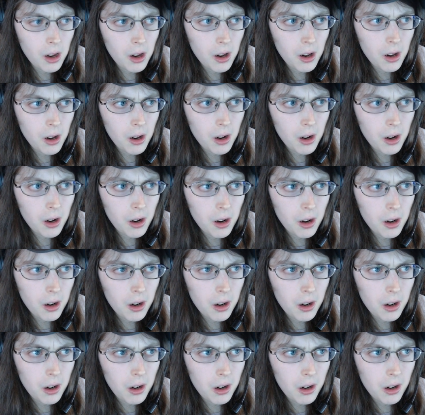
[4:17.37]

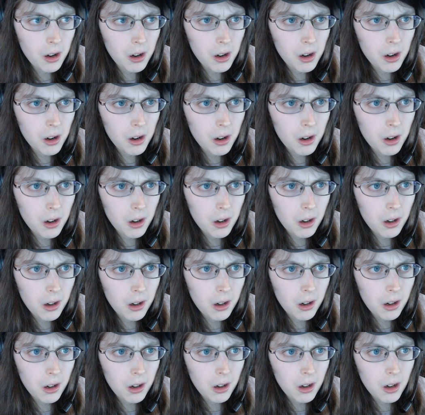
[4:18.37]

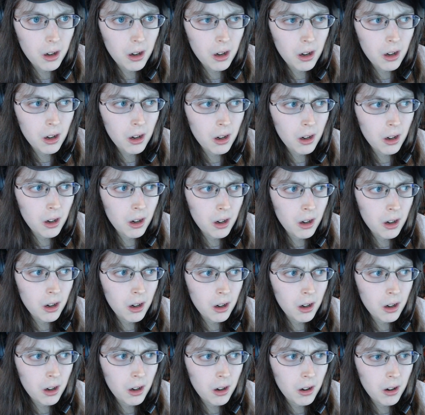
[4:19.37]

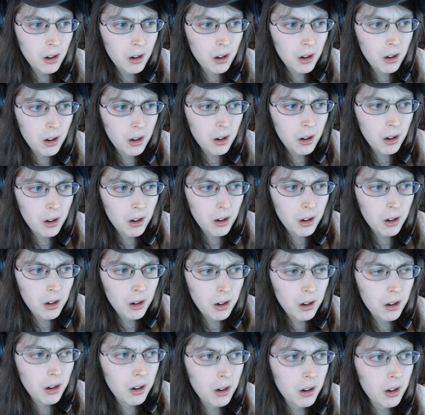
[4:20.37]

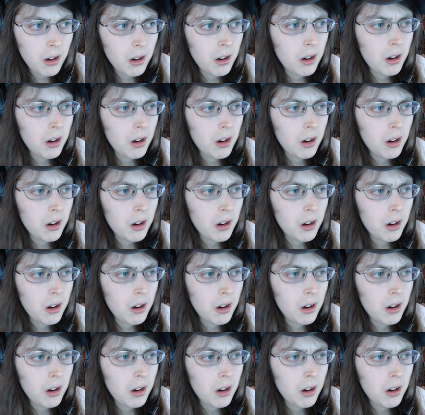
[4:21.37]
(silent)